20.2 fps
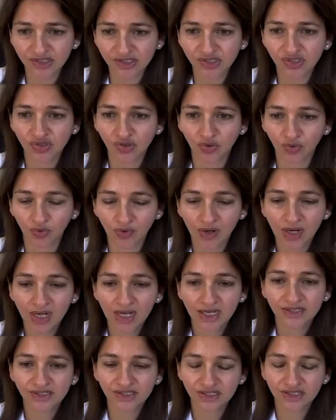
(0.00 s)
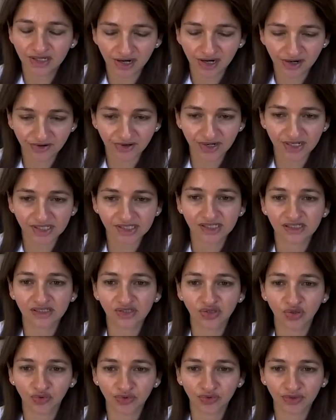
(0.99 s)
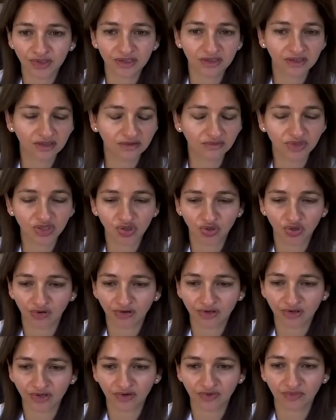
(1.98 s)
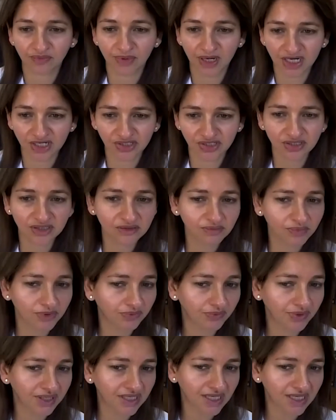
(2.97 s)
So CRS is noted in the majority of patients, but very